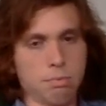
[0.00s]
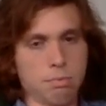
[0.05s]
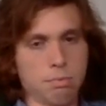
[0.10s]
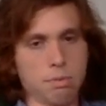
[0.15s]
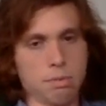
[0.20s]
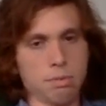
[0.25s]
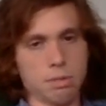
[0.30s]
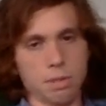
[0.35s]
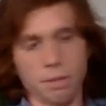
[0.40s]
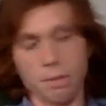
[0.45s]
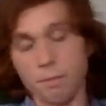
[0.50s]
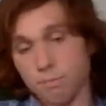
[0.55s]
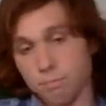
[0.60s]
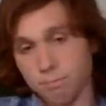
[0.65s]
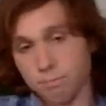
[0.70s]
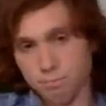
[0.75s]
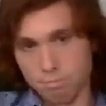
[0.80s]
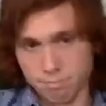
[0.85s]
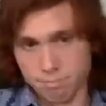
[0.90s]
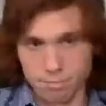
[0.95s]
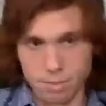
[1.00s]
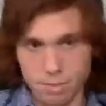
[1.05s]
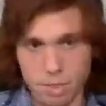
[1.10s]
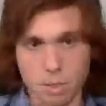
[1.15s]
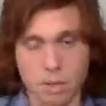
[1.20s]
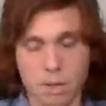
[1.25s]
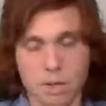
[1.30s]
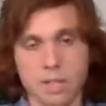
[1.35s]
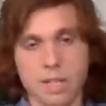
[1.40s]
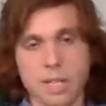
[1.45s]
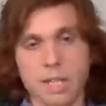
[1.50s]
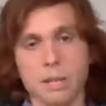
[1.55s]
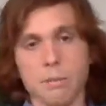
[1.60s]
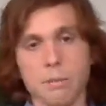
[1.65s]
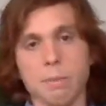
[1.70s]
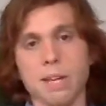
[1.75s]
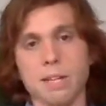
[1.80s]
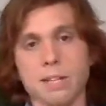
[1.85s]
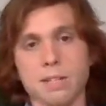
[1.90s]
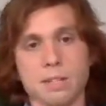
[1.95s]
So, on a daily
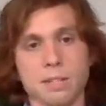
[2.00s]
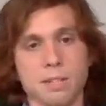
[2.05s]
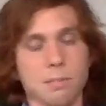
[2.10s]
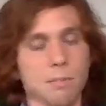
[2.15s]
basis, I'm